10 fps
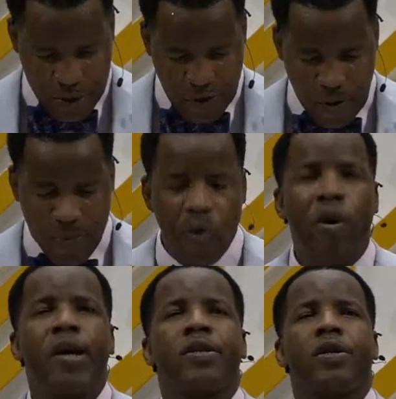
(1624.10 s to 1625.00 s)
from the
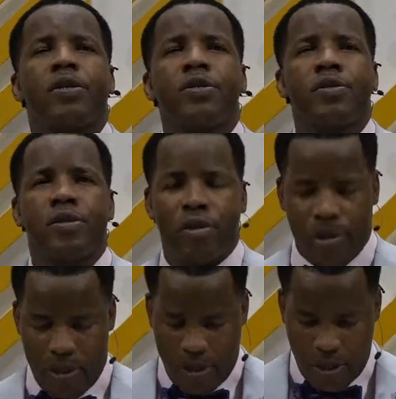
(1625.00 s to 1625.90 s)
White House,
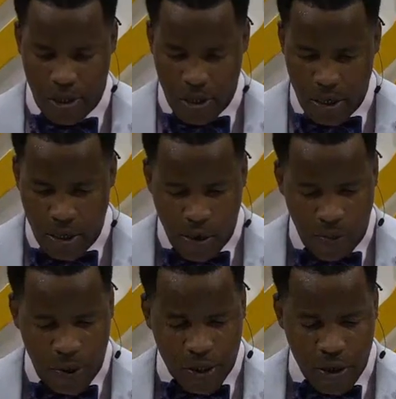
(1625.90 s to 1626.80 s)

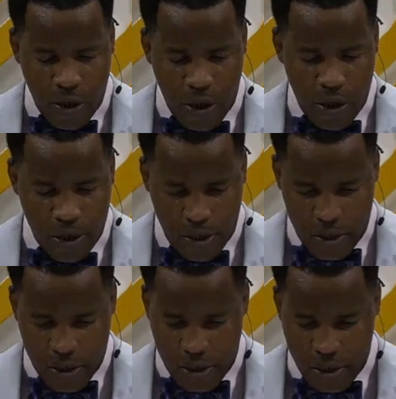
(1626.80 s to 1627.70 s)
we saw
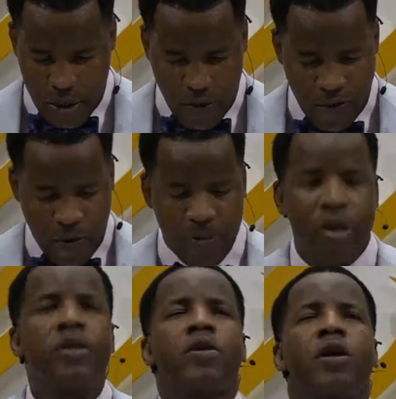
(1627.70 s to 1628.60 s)
from
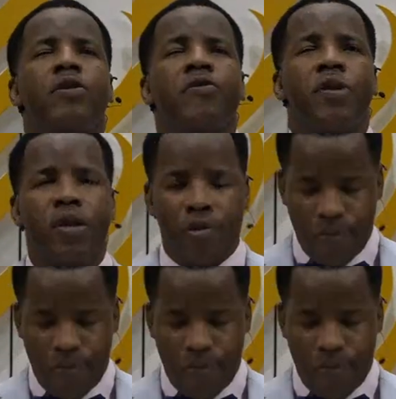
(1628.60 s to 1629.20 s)
this country